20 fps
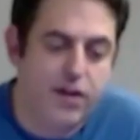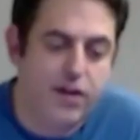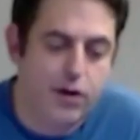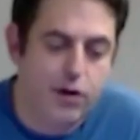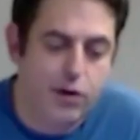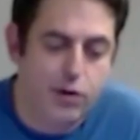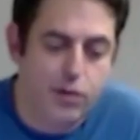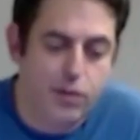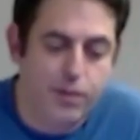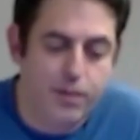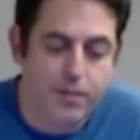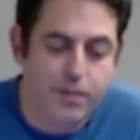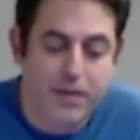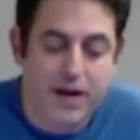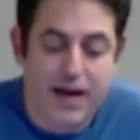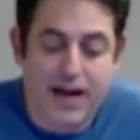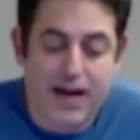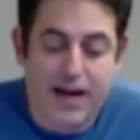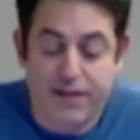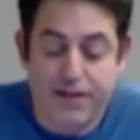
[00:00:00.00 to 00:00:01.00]
so
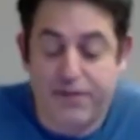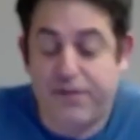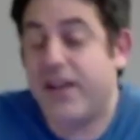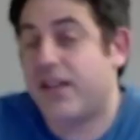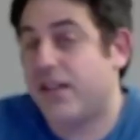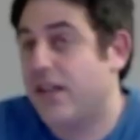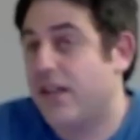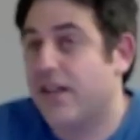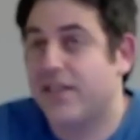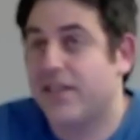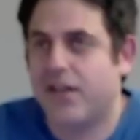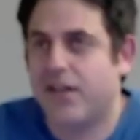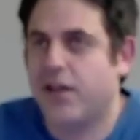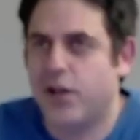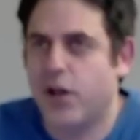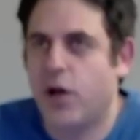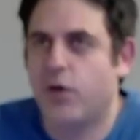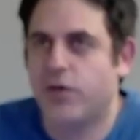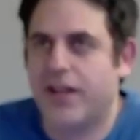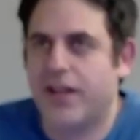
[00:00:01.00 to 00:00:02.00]
I think that's like
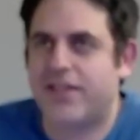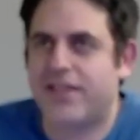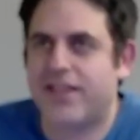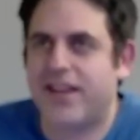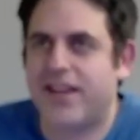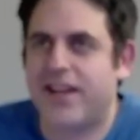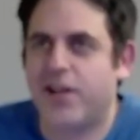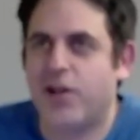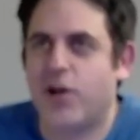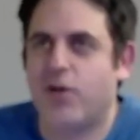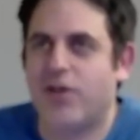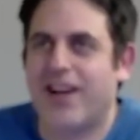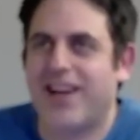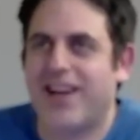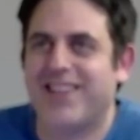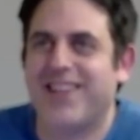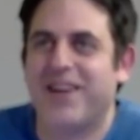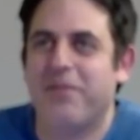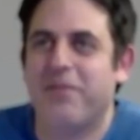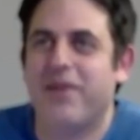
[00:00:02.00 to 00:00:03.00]
the
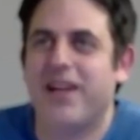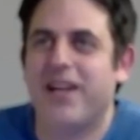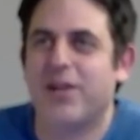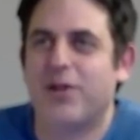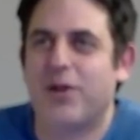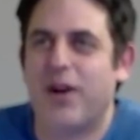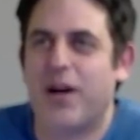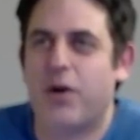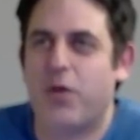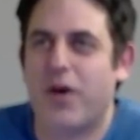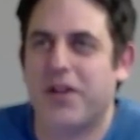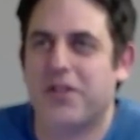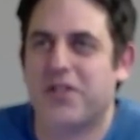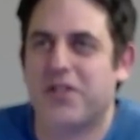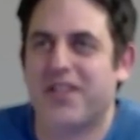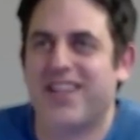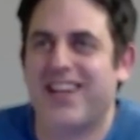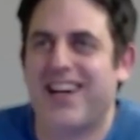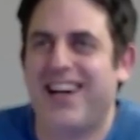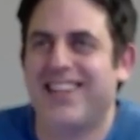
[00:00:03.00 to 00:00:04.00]
$1 million
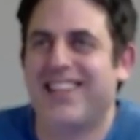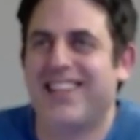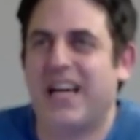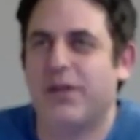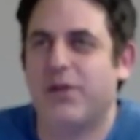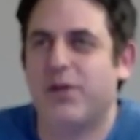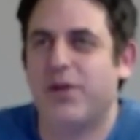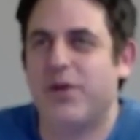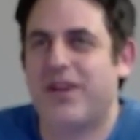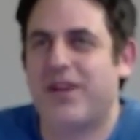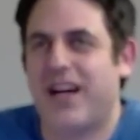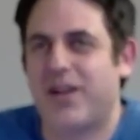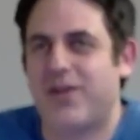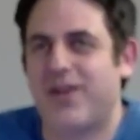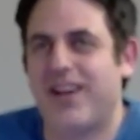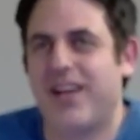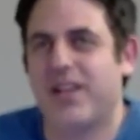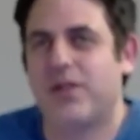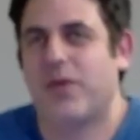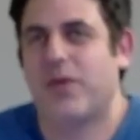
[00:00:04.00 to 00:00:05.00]
question, right? How do you
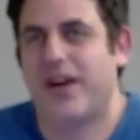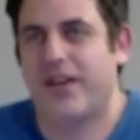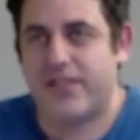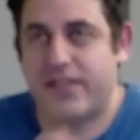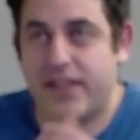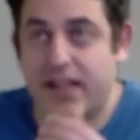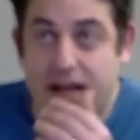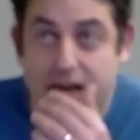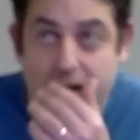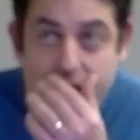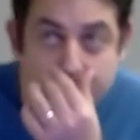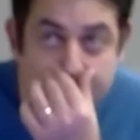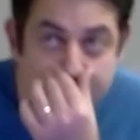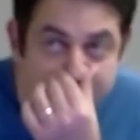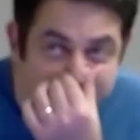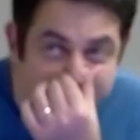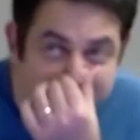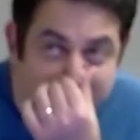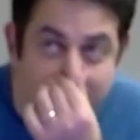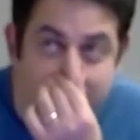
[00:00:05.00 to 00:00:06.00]
calculate waste
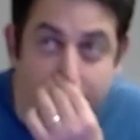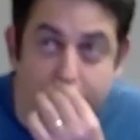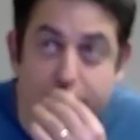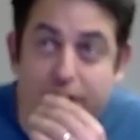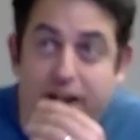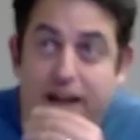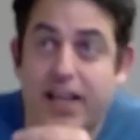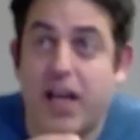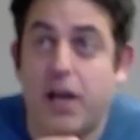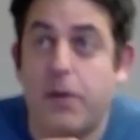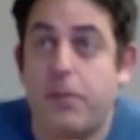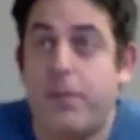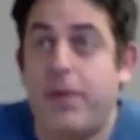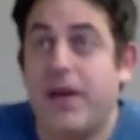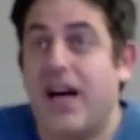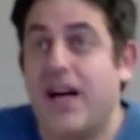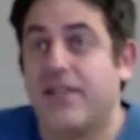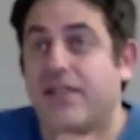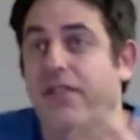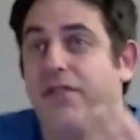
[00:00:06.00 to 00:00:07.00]
in terms of
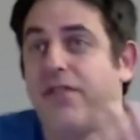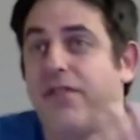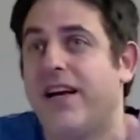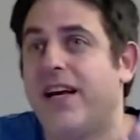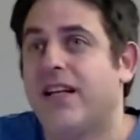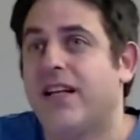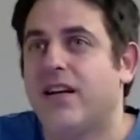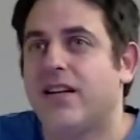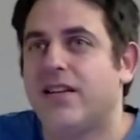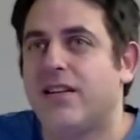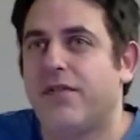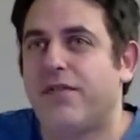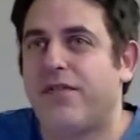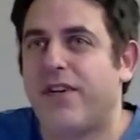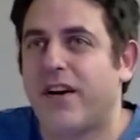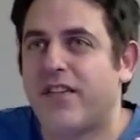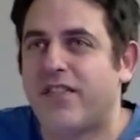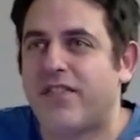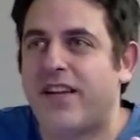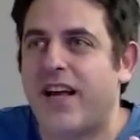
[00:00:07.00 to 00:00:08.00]
KPIs? I think the
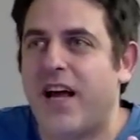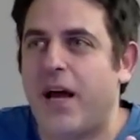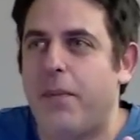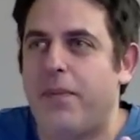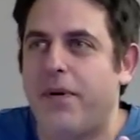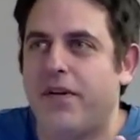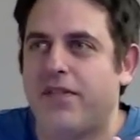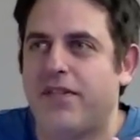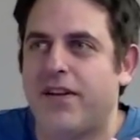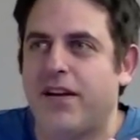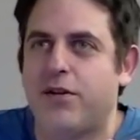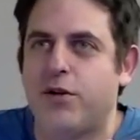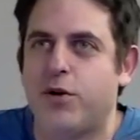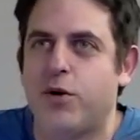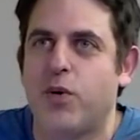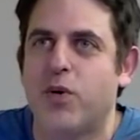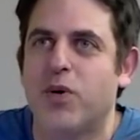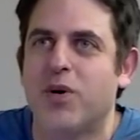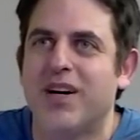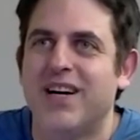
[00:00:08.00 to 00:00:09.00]
first step is that
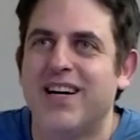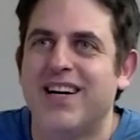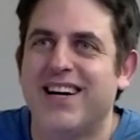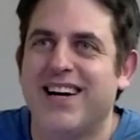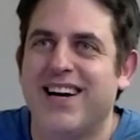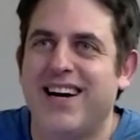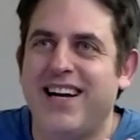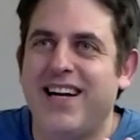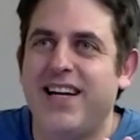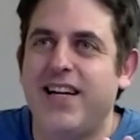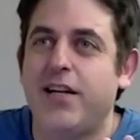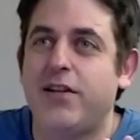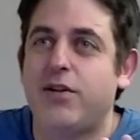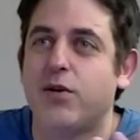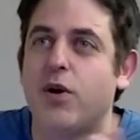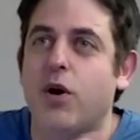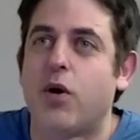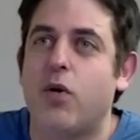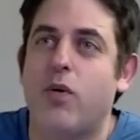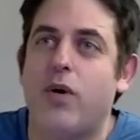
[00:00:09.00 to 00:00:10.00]
you really need to
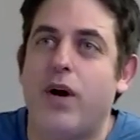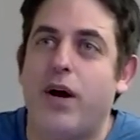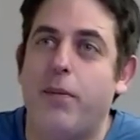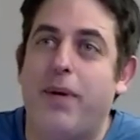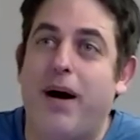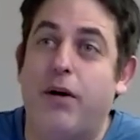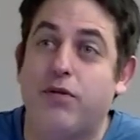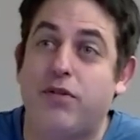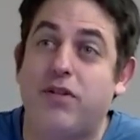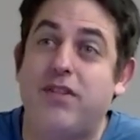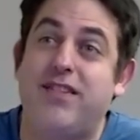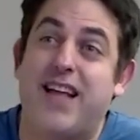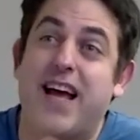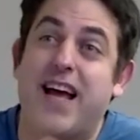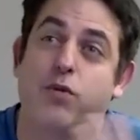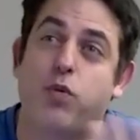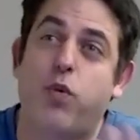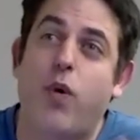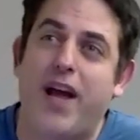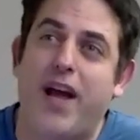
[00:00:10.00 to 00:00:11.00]
know about
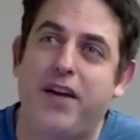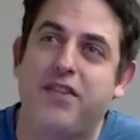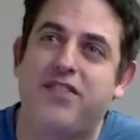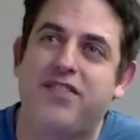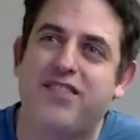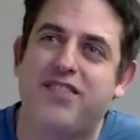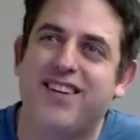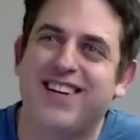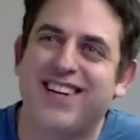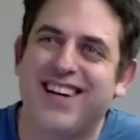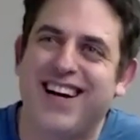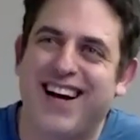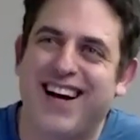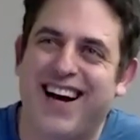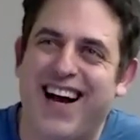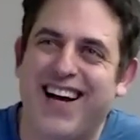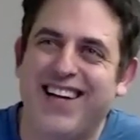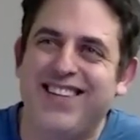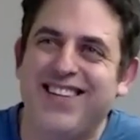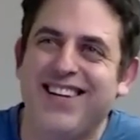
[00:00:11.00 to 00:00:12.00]
that waste,
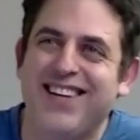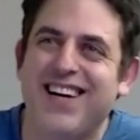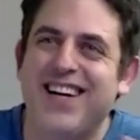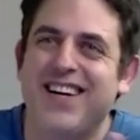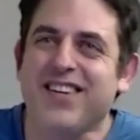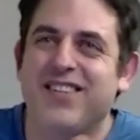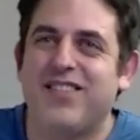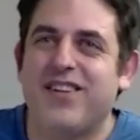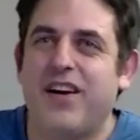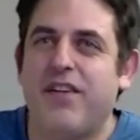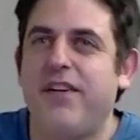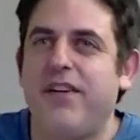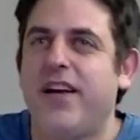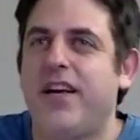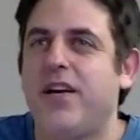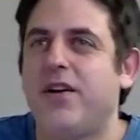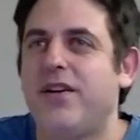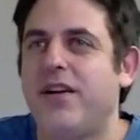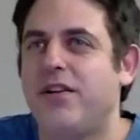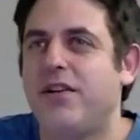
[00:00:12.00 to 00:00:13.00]
right? So I think
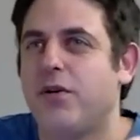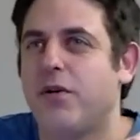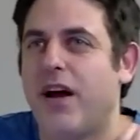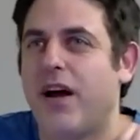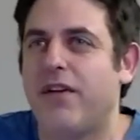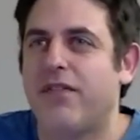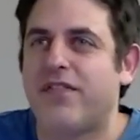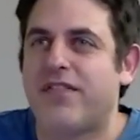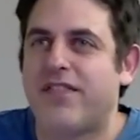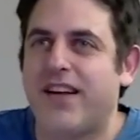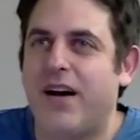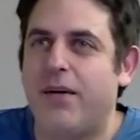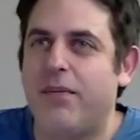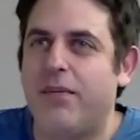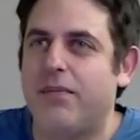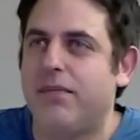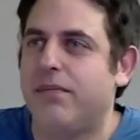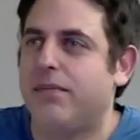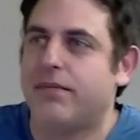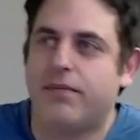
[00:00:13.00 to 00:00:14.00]
you need to have
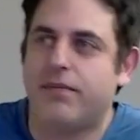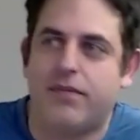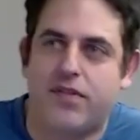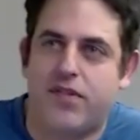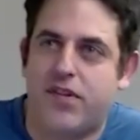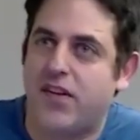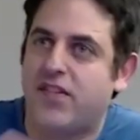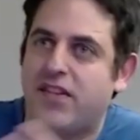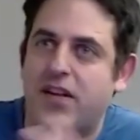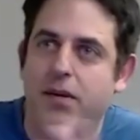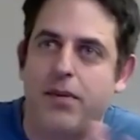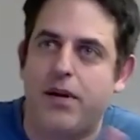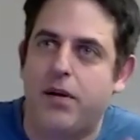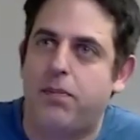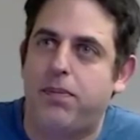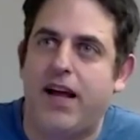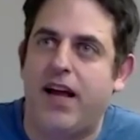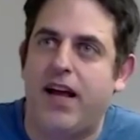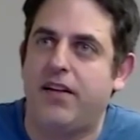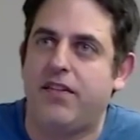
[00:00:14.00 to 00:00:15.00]
some system in
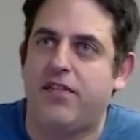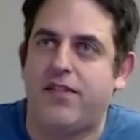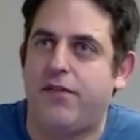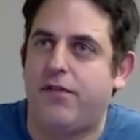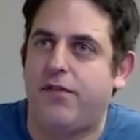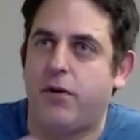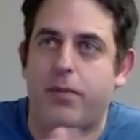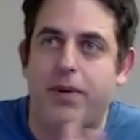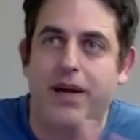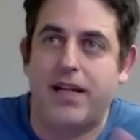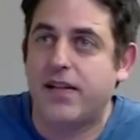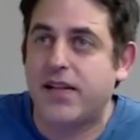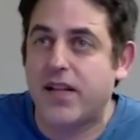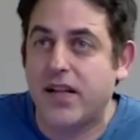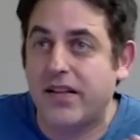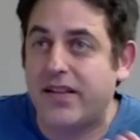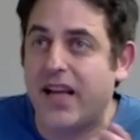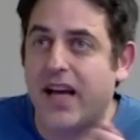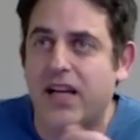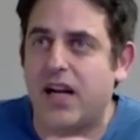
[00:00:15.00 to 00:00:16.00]
place if you build it
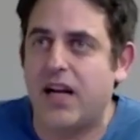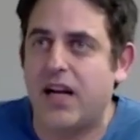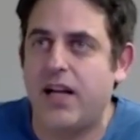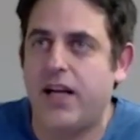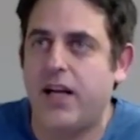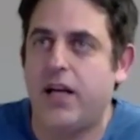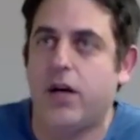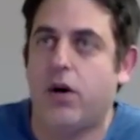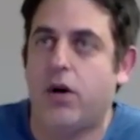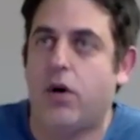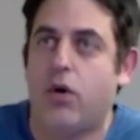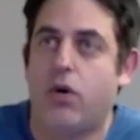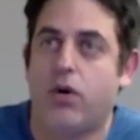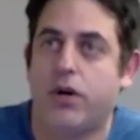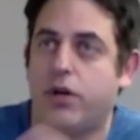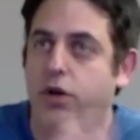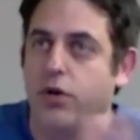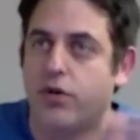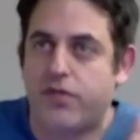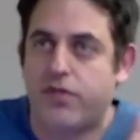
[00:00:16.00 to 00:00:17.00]
internally or
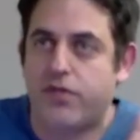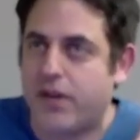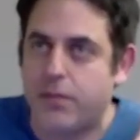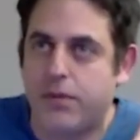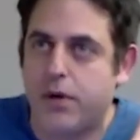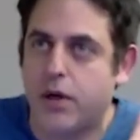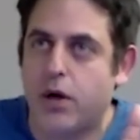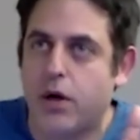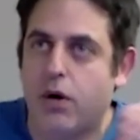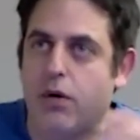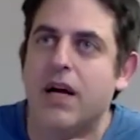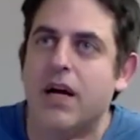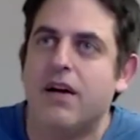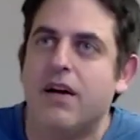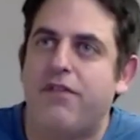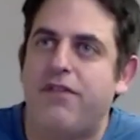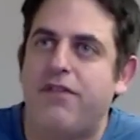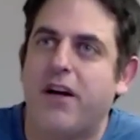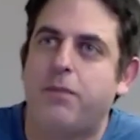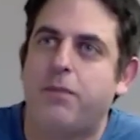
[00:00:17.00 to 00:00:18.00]
use some
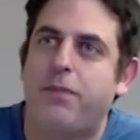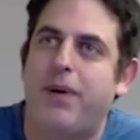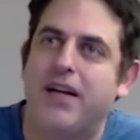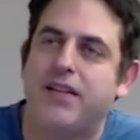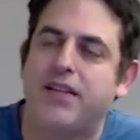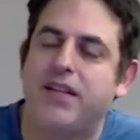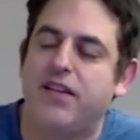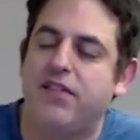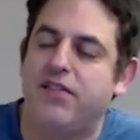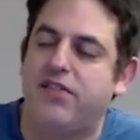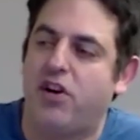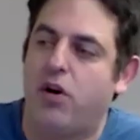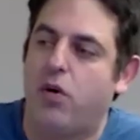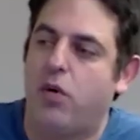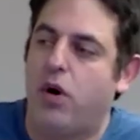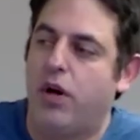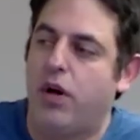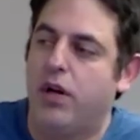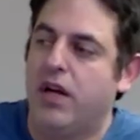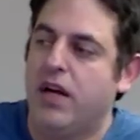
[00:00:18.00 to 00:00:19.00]
third party and
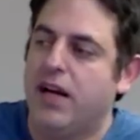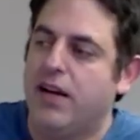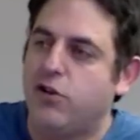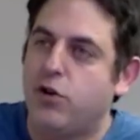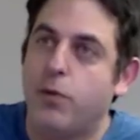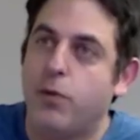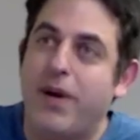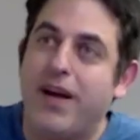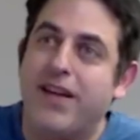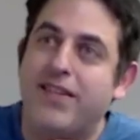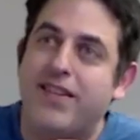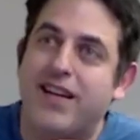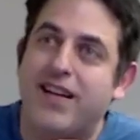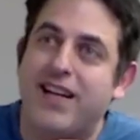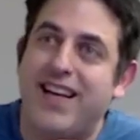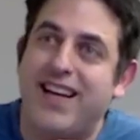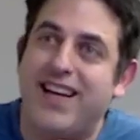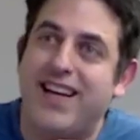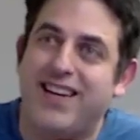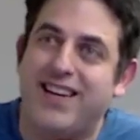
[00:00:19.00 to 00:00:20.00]
so on to
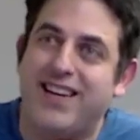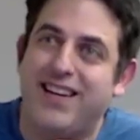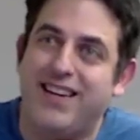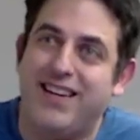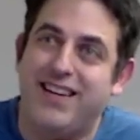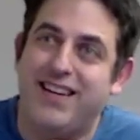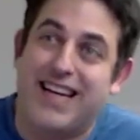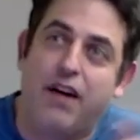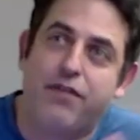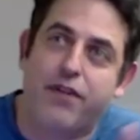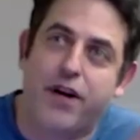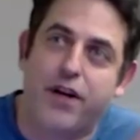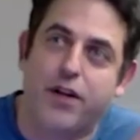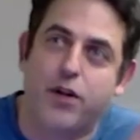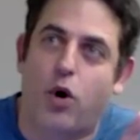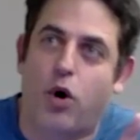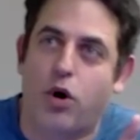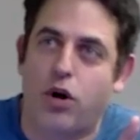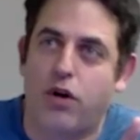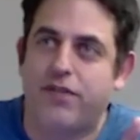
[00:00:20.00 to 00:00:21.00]
basically govern
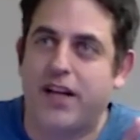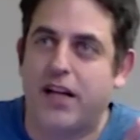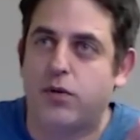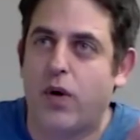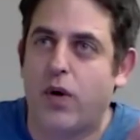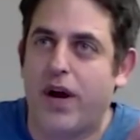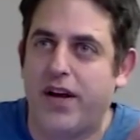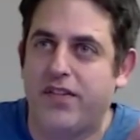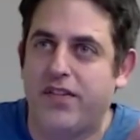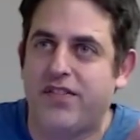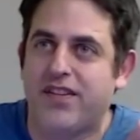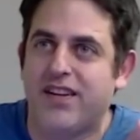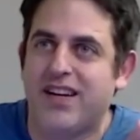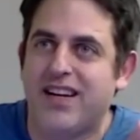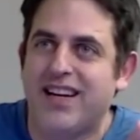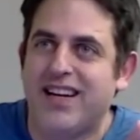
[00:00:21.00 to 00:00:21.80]
all of that waste.